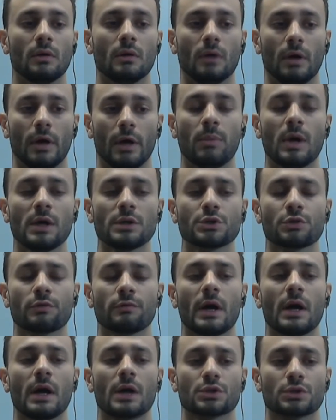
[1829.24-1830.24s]
a bunch of
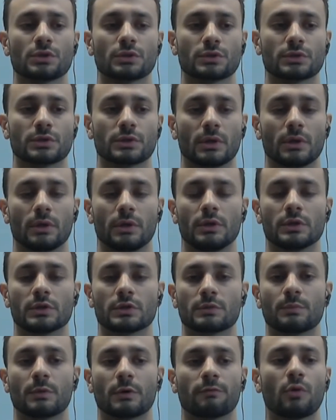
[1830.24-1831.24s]
actions is
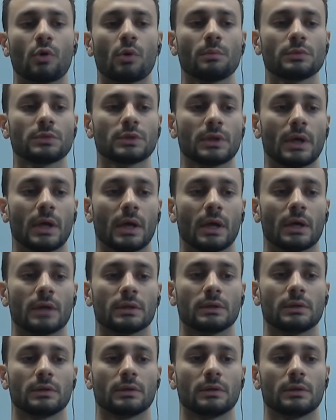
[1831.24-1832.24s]
performed,
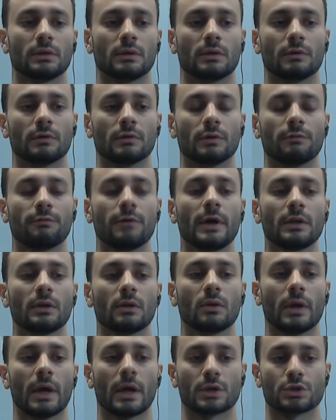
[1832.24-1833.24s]
and the
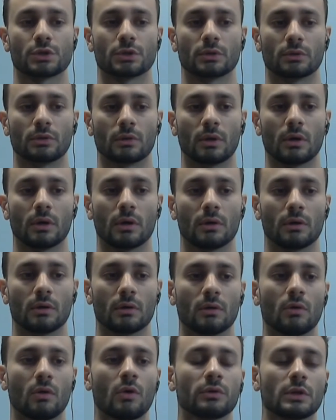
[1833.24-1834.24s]
final action
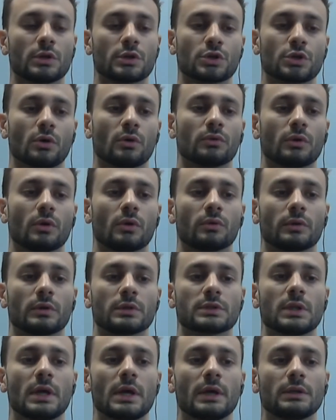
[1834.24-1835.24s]
only shown on the
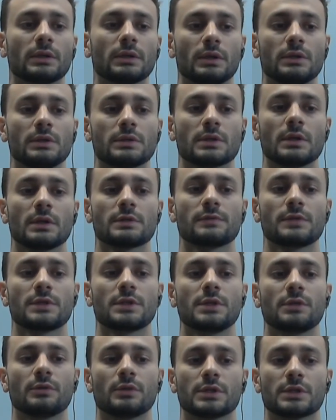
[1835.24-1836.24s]
slide is
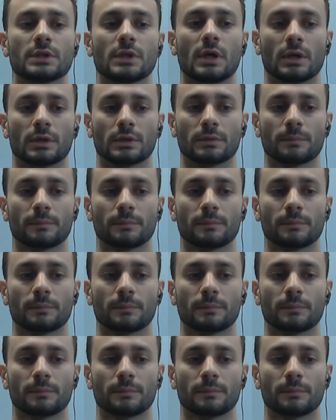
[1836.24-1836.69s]
SVC restart.